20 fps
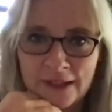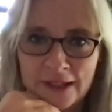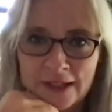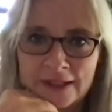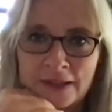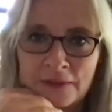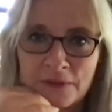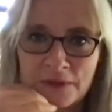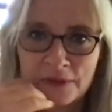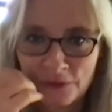
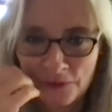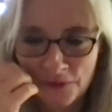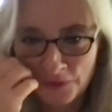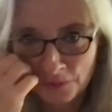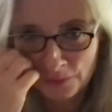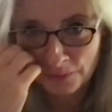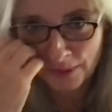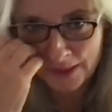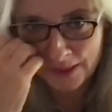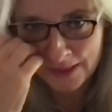that with sort of
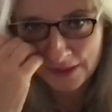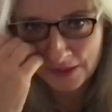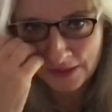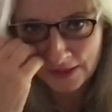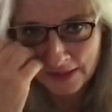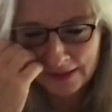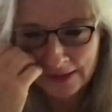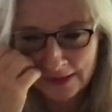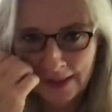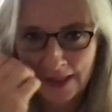different
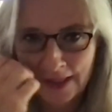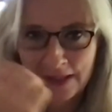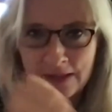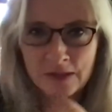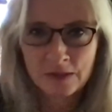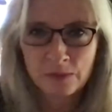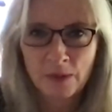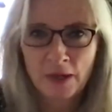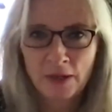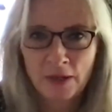practitioners and things
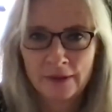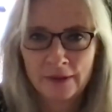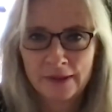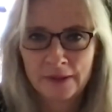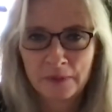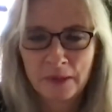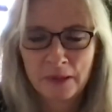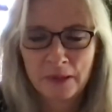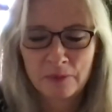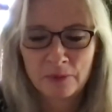as well, and
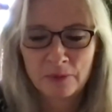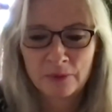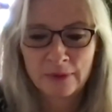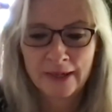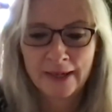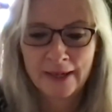the people.